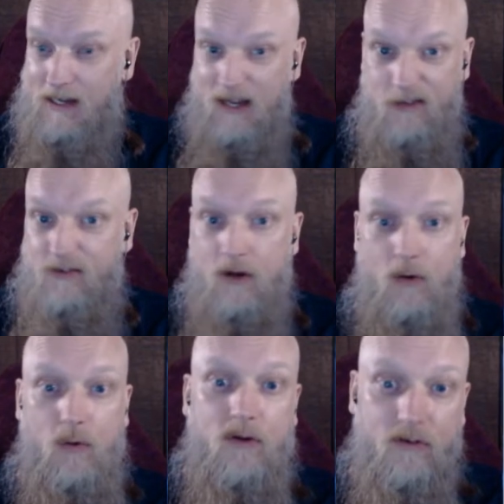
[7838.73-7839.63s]

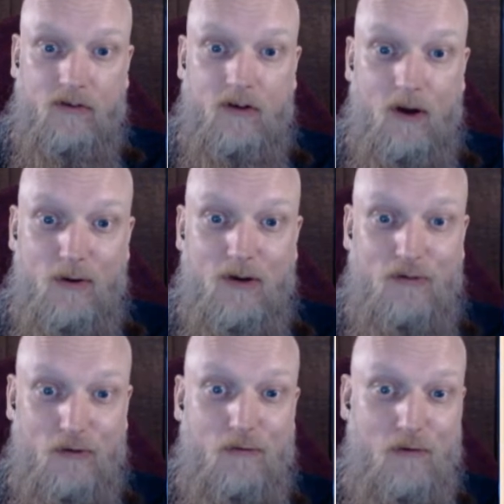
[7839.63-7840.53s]
sold as
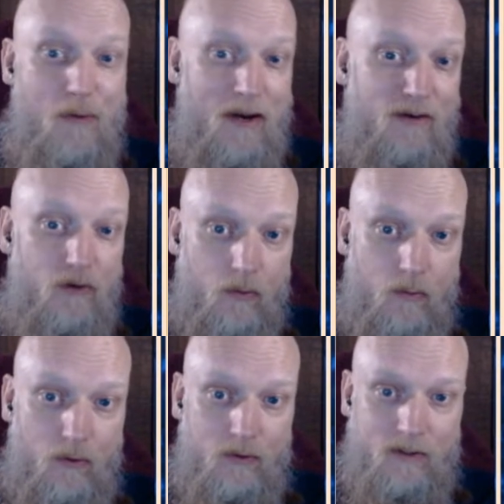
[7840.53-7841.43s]
tokens to throw into the
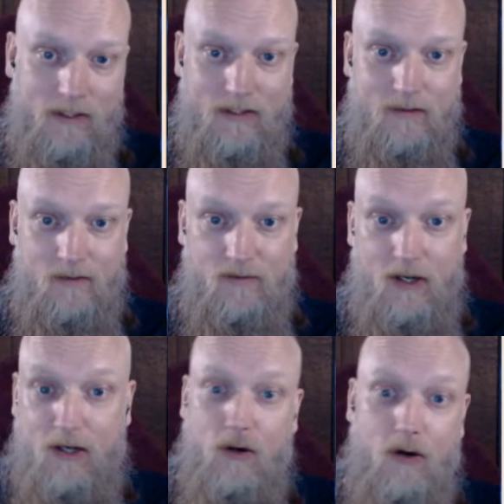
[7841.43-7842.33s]
water, as if
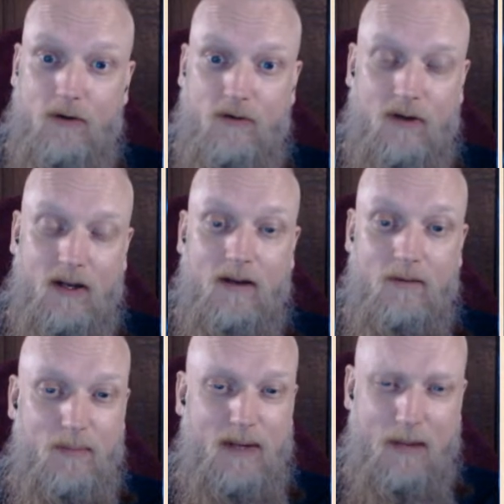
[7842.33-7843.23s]

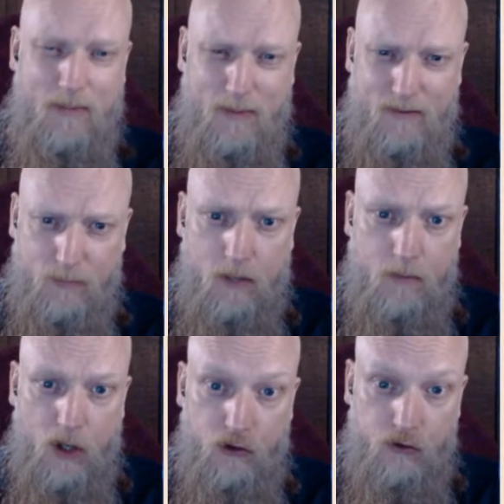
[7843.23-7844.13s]
it became a bit of
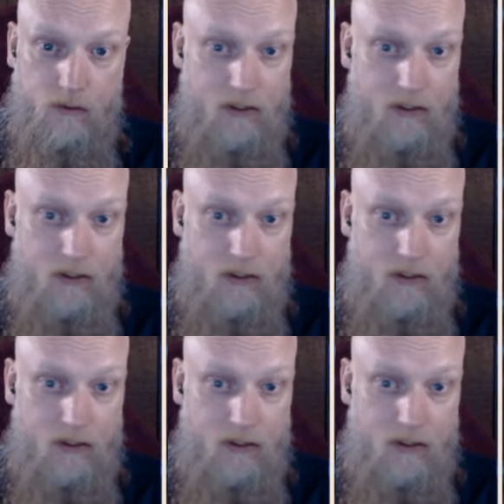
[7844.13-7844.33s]
commercial.